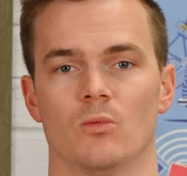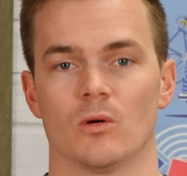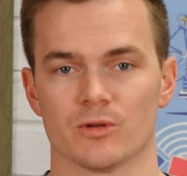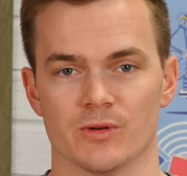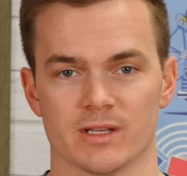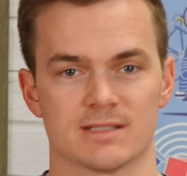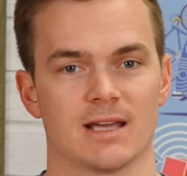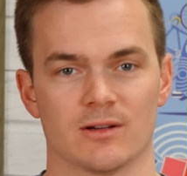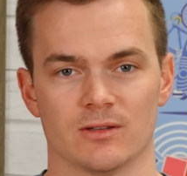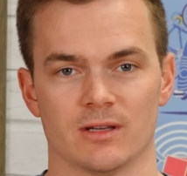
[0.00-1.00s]
What we're doing is
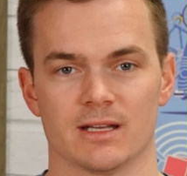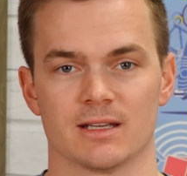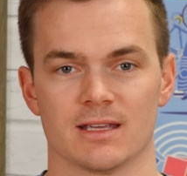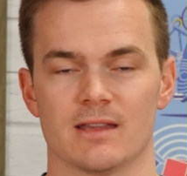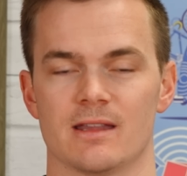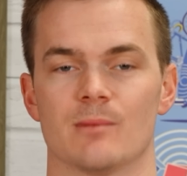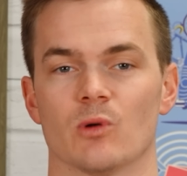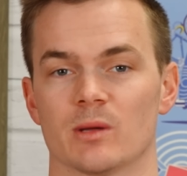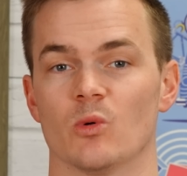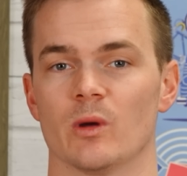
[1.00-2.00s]
calculating, again, that
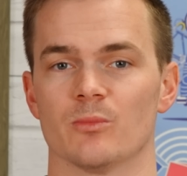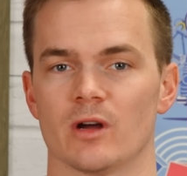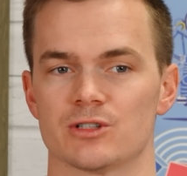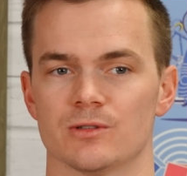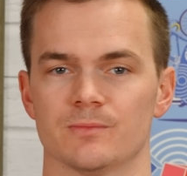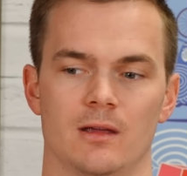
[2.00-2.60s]
breakpoint pressure.